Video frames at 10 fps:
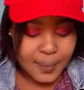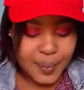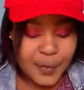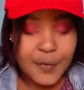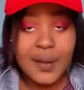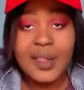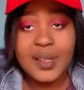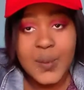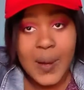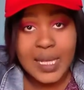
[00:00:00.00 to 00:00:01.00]
prefer
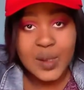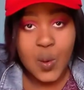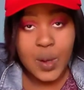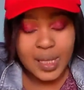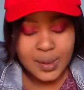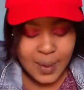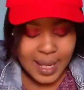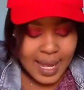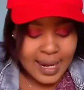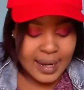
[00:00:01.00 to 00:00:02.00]
this one, or that's
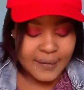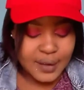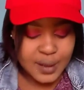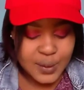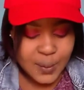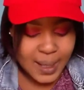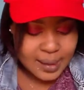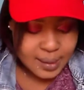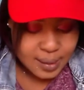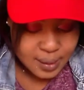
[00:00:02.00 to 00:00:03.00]
why I love this
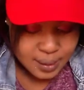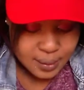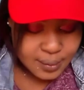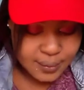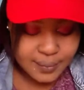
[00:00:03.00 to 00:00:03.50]
one. So